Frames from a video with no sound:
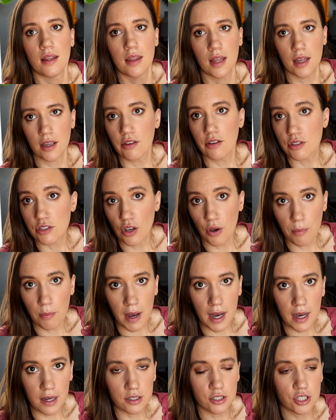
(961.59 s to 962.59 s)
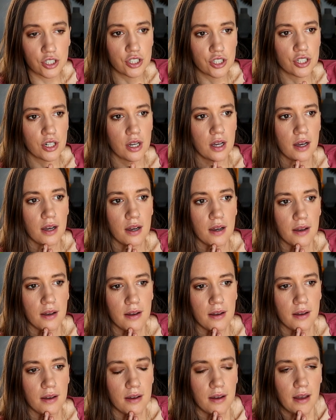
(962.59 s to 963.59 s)
thank you so much,
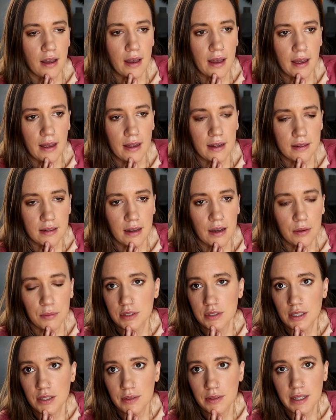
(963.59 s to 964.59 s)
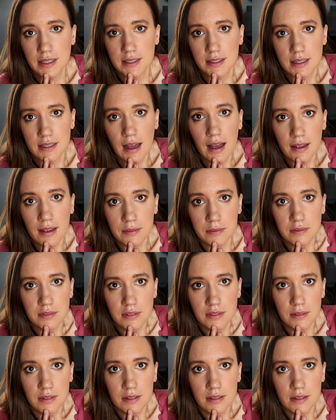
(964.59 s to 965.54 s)
and I will see you next time.